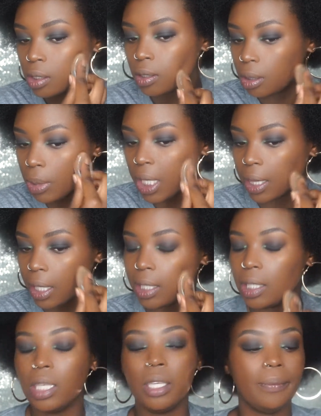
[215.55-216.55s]
to my
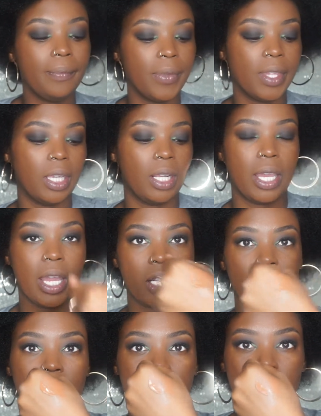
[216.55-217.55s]
liking, and I
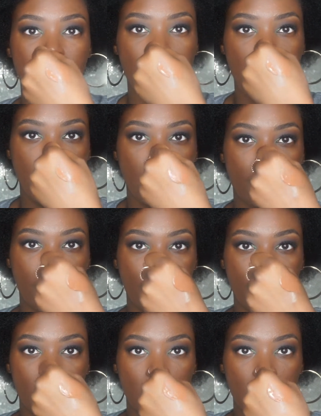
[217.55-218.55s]
actually still have
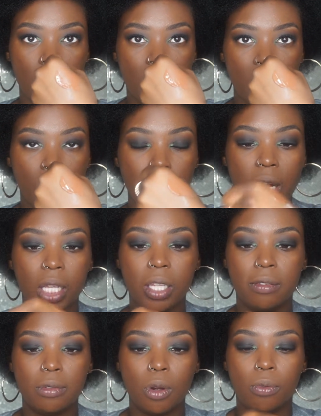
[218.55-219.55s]
product
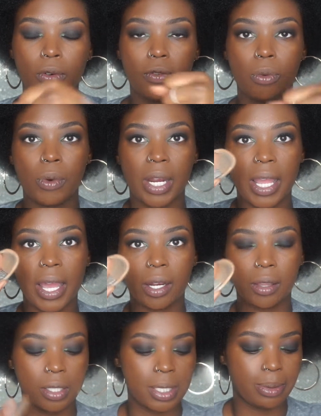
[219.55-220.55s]
left over from what I had
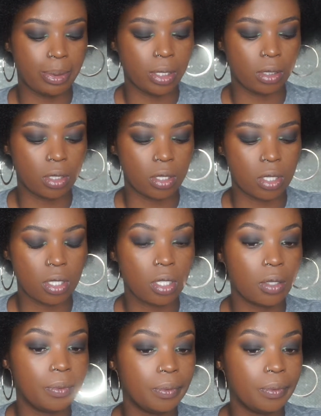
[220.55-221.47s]
on the sponge.